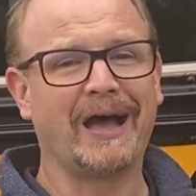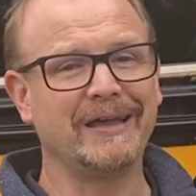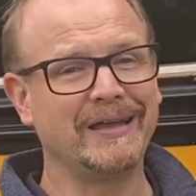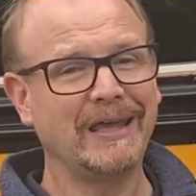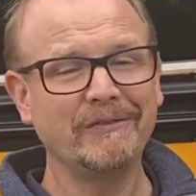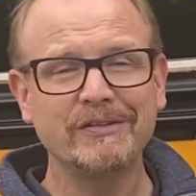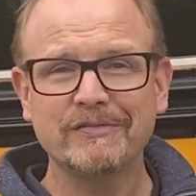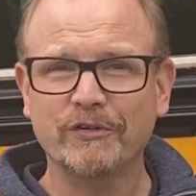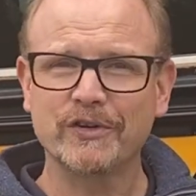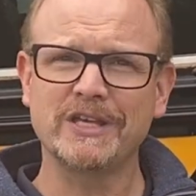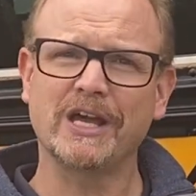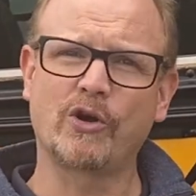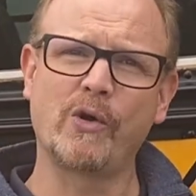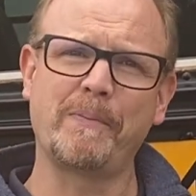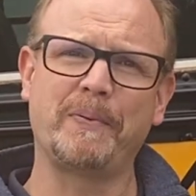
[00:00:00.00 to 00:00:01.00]
even for the
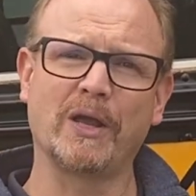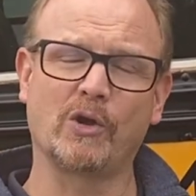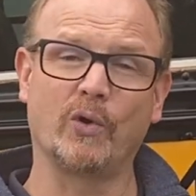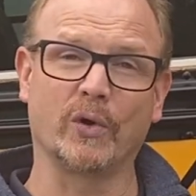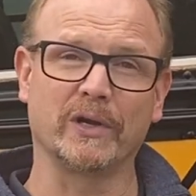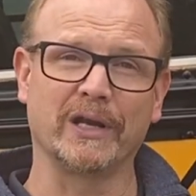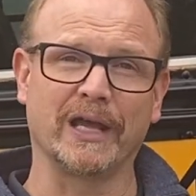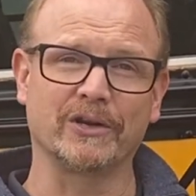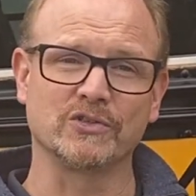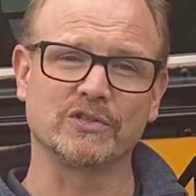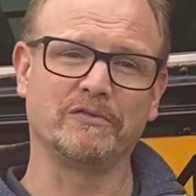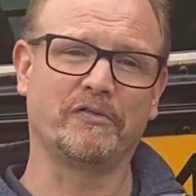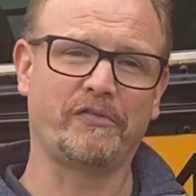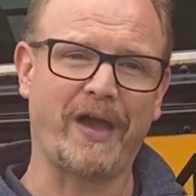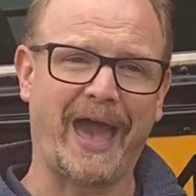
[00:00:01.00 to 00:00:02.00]
equipping coordinators.
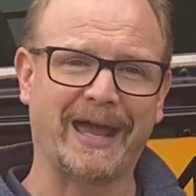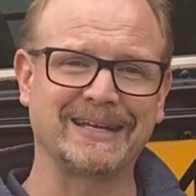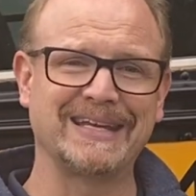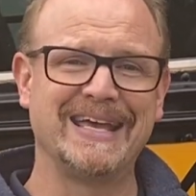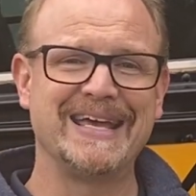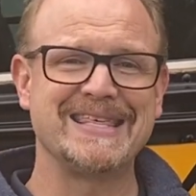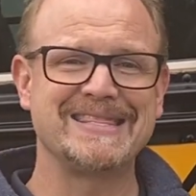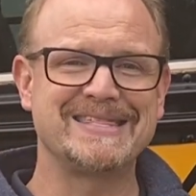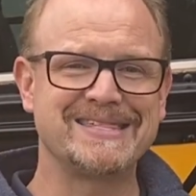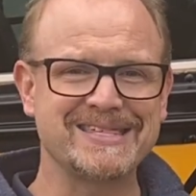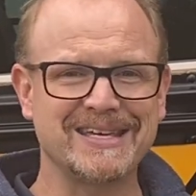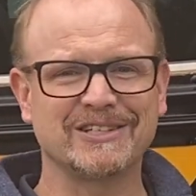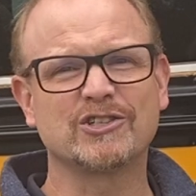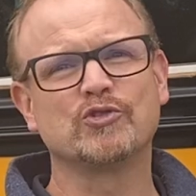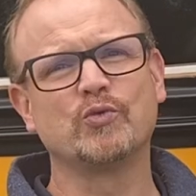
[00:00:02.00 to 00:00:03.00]
In fact,
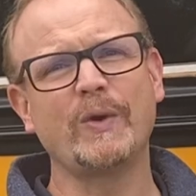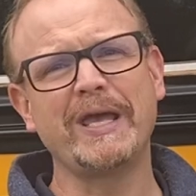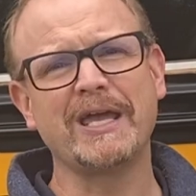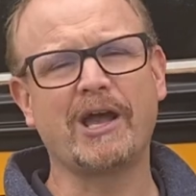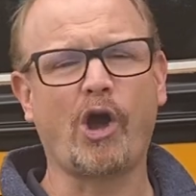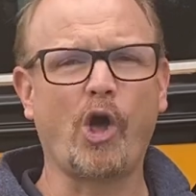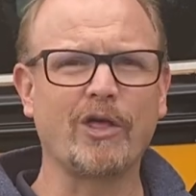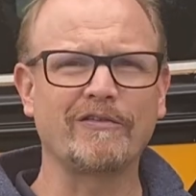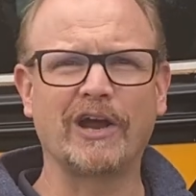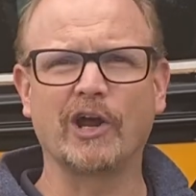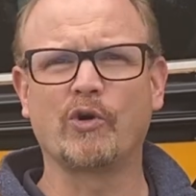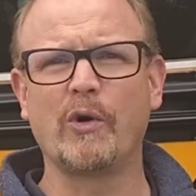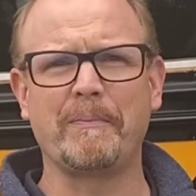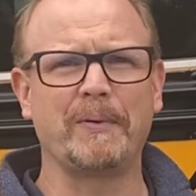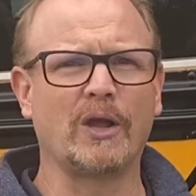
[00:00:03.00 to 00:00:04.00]
this week, all of our
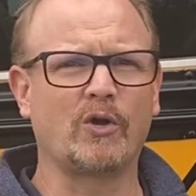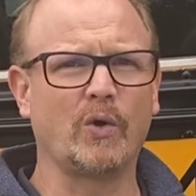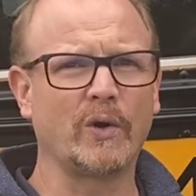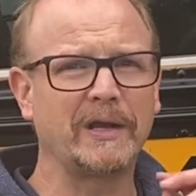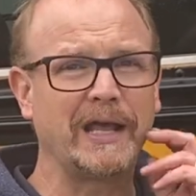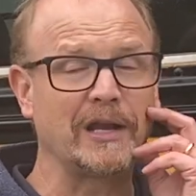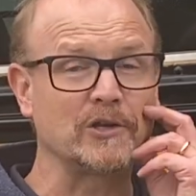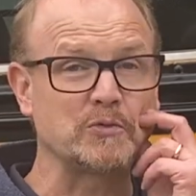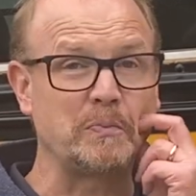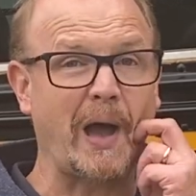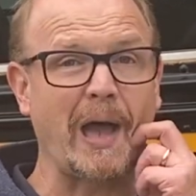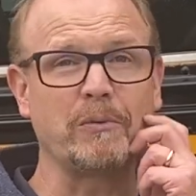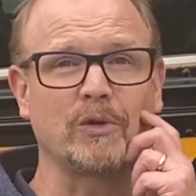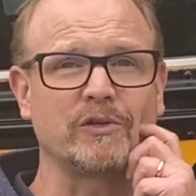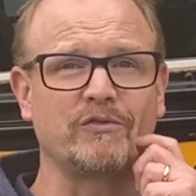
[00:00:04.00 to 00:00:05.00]
equipping coordinators,
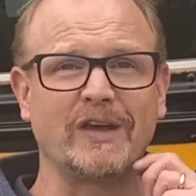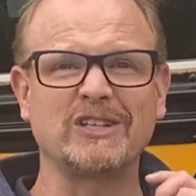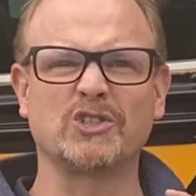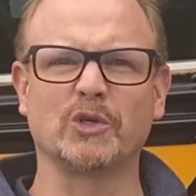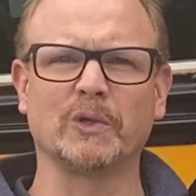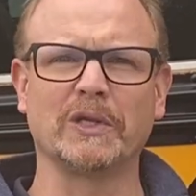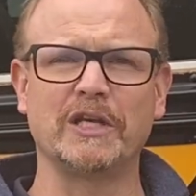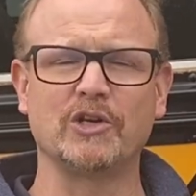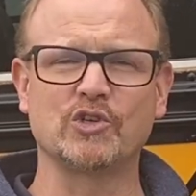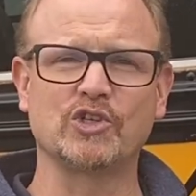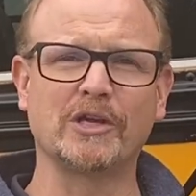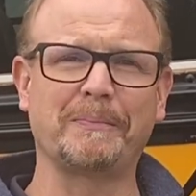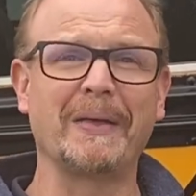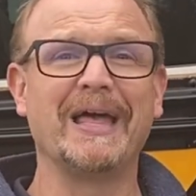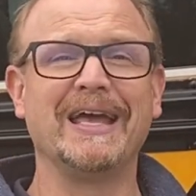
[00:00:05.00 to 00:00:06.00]
Bible Adventure
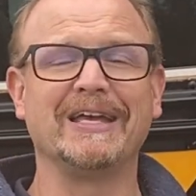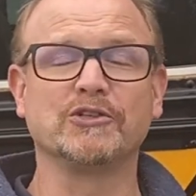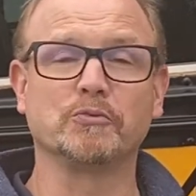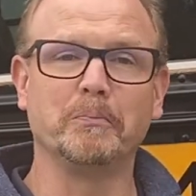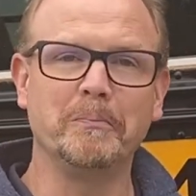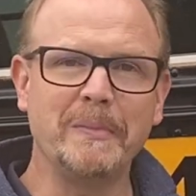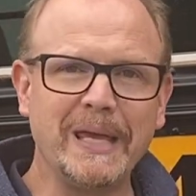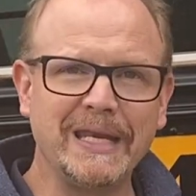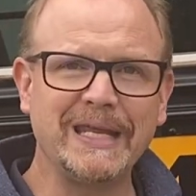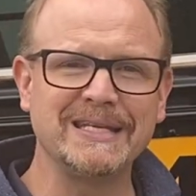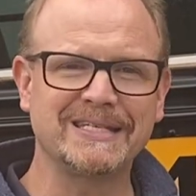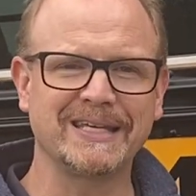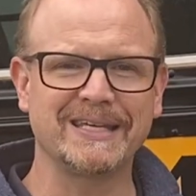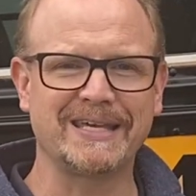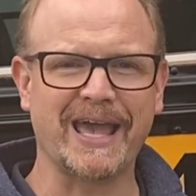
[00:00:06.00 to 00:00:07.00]
Leadership, is meeting
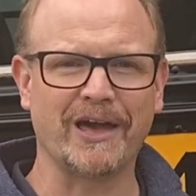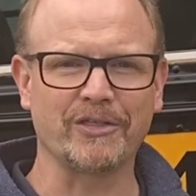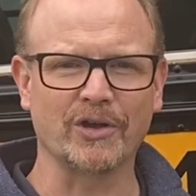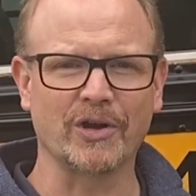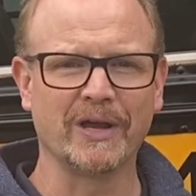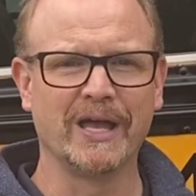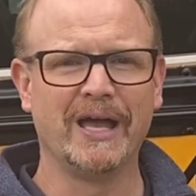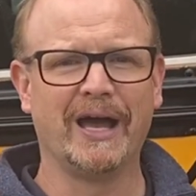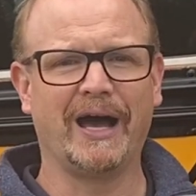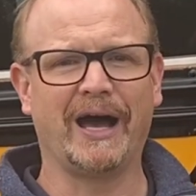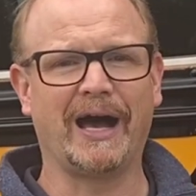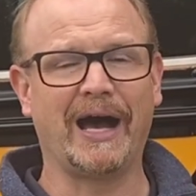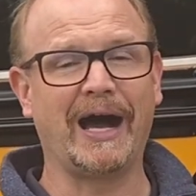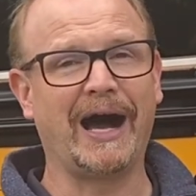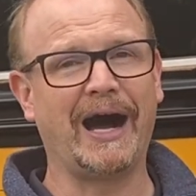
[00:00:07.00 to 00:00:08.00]
together
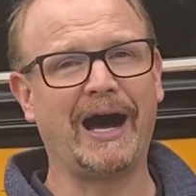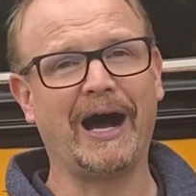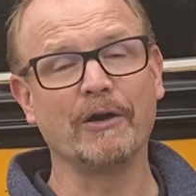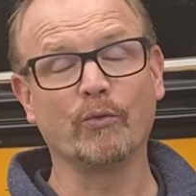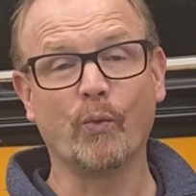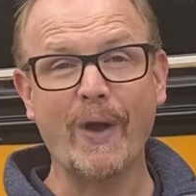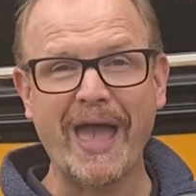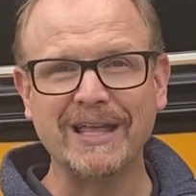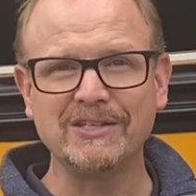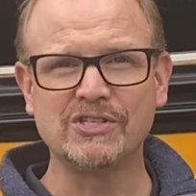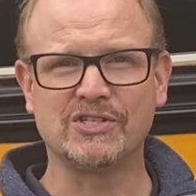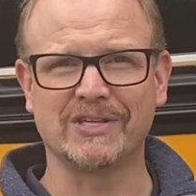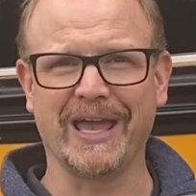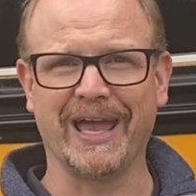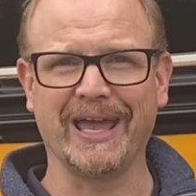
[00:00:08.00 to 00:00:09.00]
on
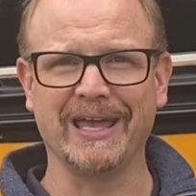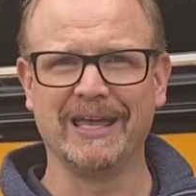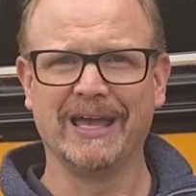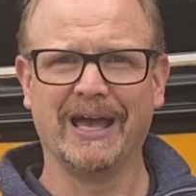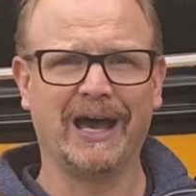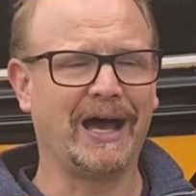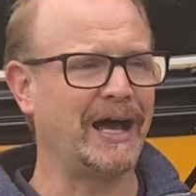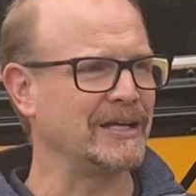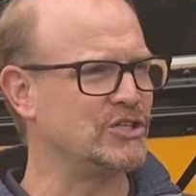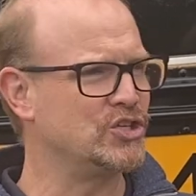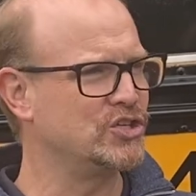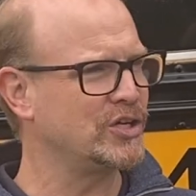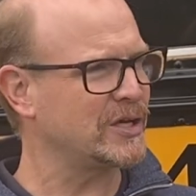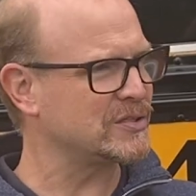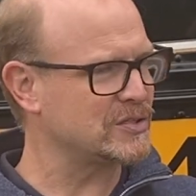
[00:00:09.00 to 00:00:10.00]
Wednesday,
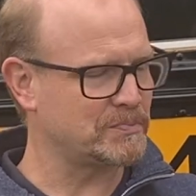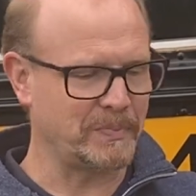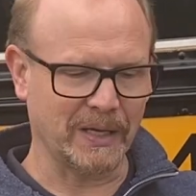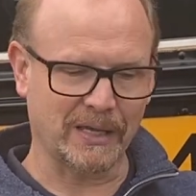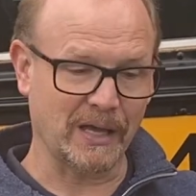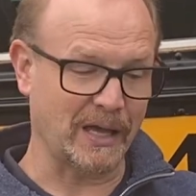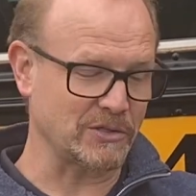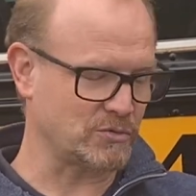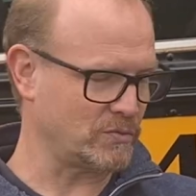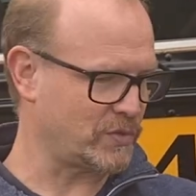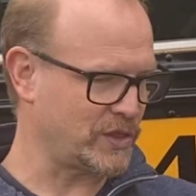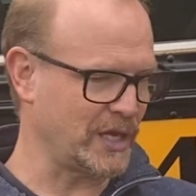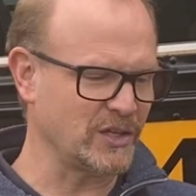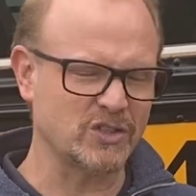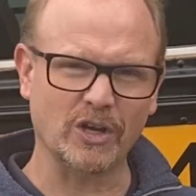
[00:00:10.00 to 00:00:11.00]
just because
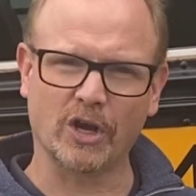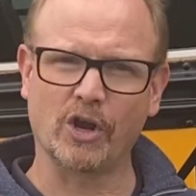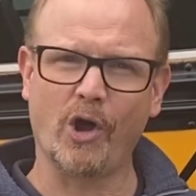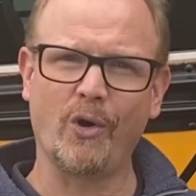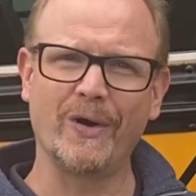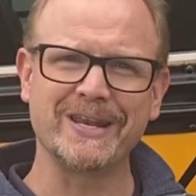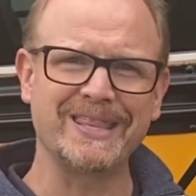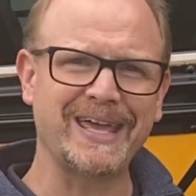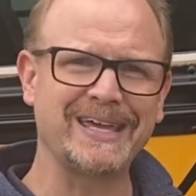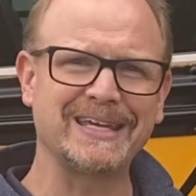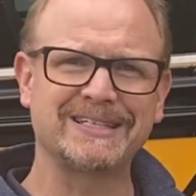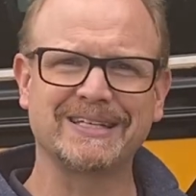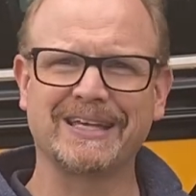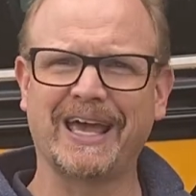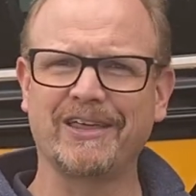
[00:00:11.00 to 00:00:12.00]
things are going, they get
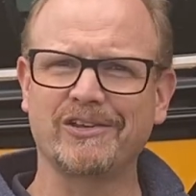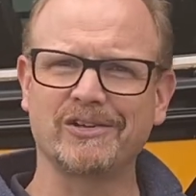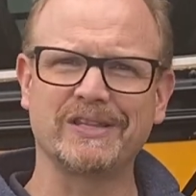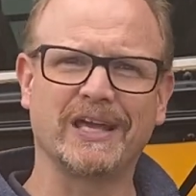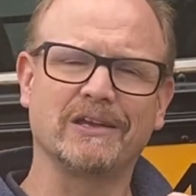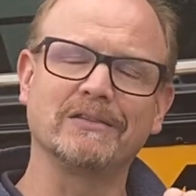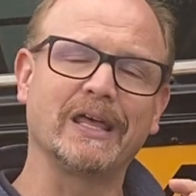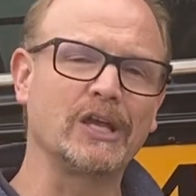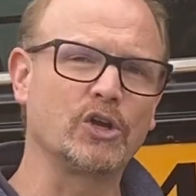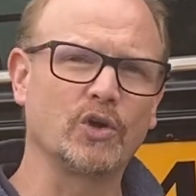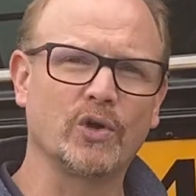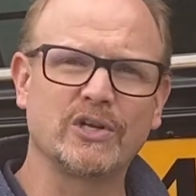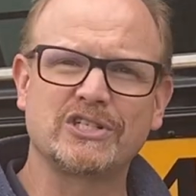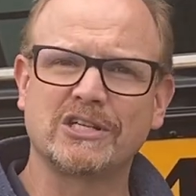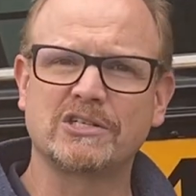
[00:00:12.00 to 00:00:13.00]
together and they
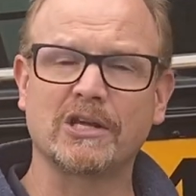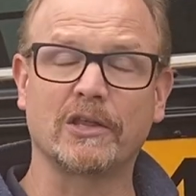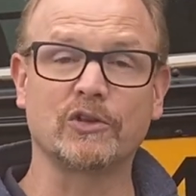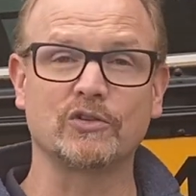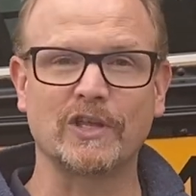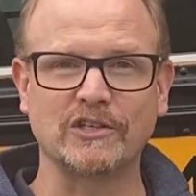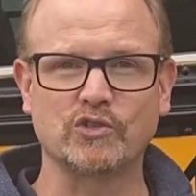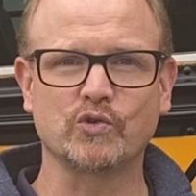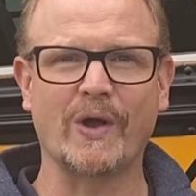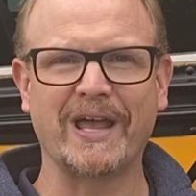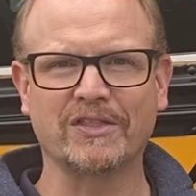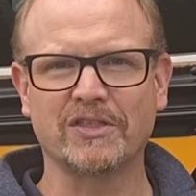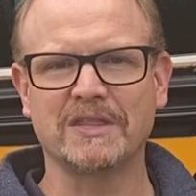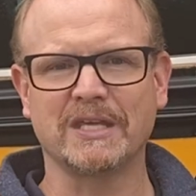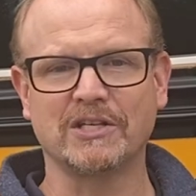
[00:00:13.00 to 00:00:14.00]
encourage each other and they
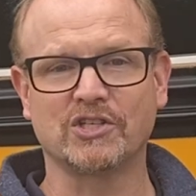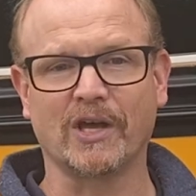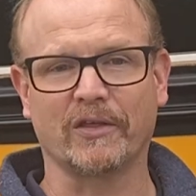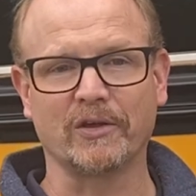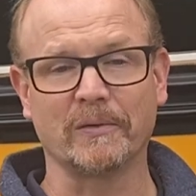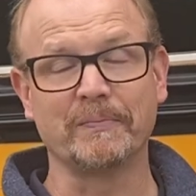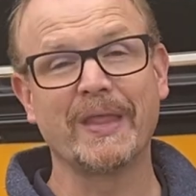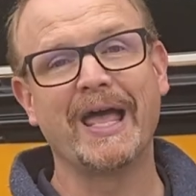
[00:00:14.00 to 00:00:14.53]
strengthen each other.